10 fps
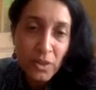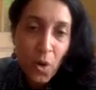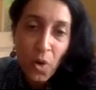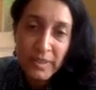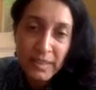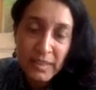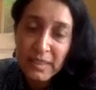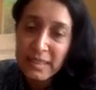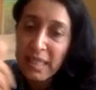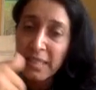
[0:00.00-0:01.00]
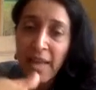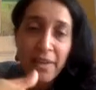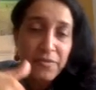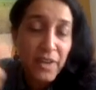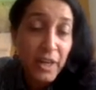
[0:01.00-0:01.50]
courses,
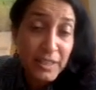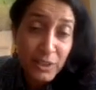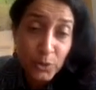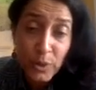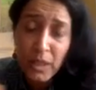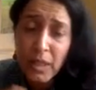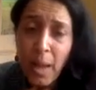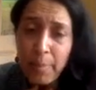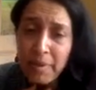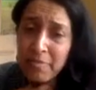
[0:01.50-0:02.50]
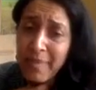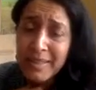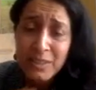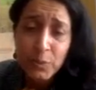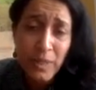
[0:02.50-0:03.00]
and very soon in a couple of
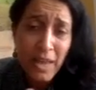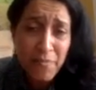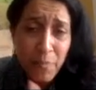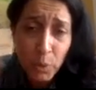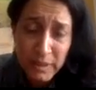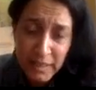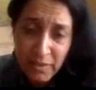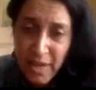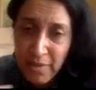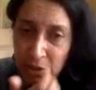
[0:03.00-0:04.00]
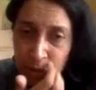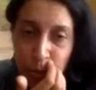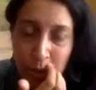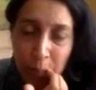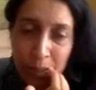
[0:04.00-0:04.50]
months, we'll have most of level 2
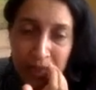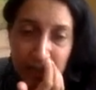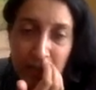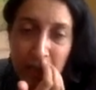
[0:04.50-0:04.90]
completed